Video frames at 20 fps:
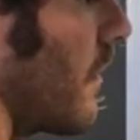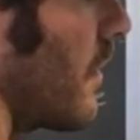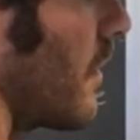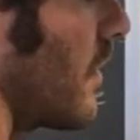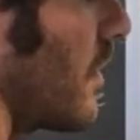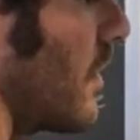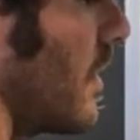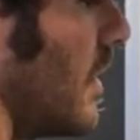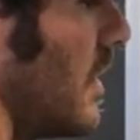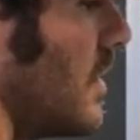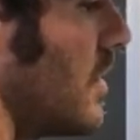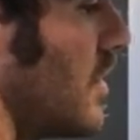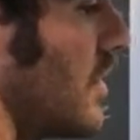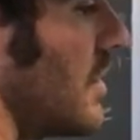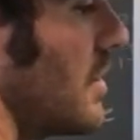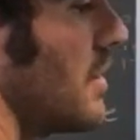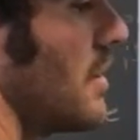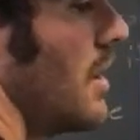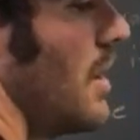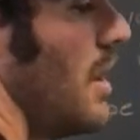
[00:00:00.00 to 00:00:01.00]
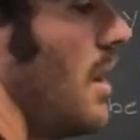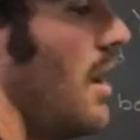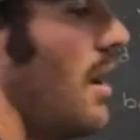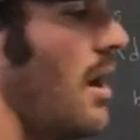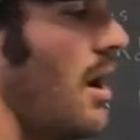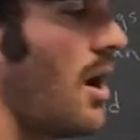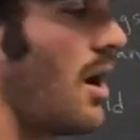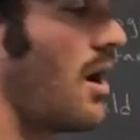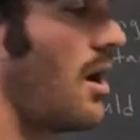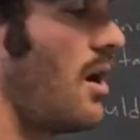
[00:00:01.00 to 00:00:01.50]
inches.
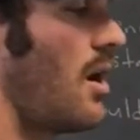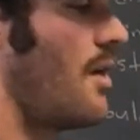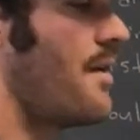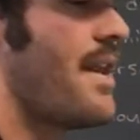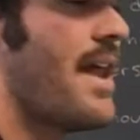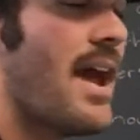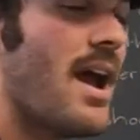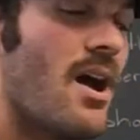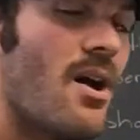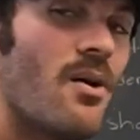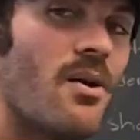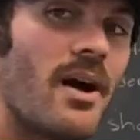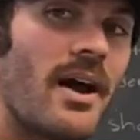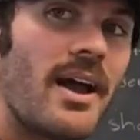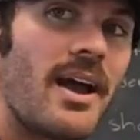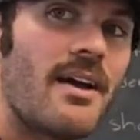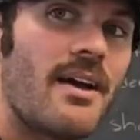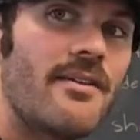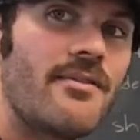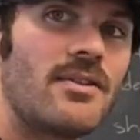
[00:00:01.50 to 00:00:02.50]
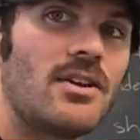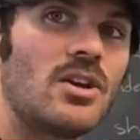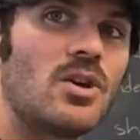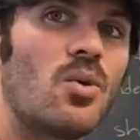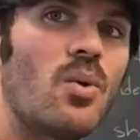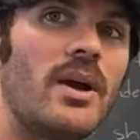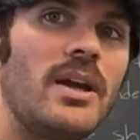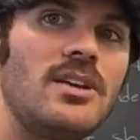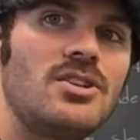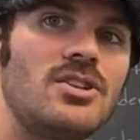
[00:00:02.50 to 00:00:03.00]
Now I have an
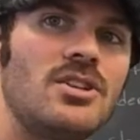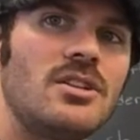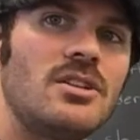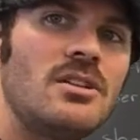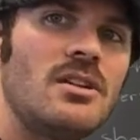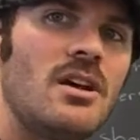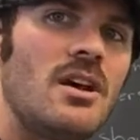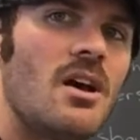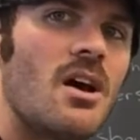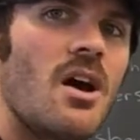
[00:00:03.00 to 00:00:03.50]
equation.